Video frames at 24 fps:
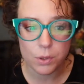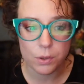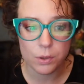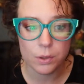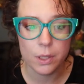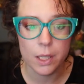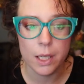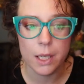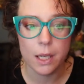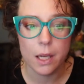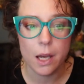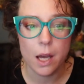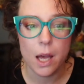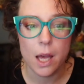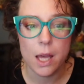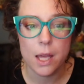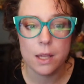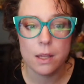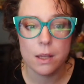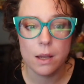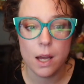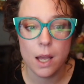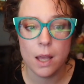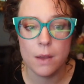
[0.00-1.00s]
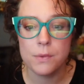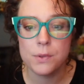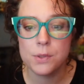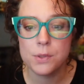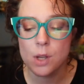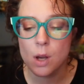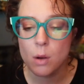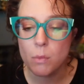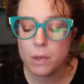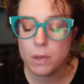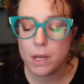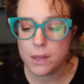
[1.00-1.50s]
Or, like, I have
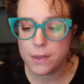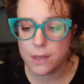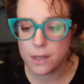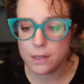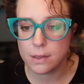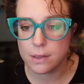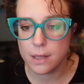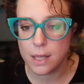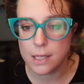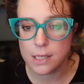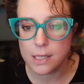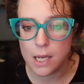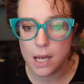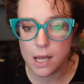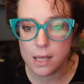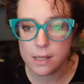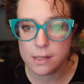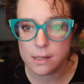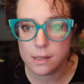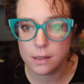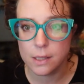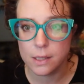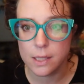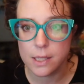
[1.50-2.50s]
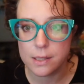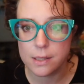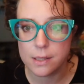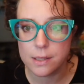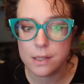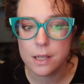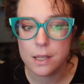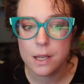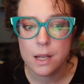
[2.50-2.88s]
so many things on that task list.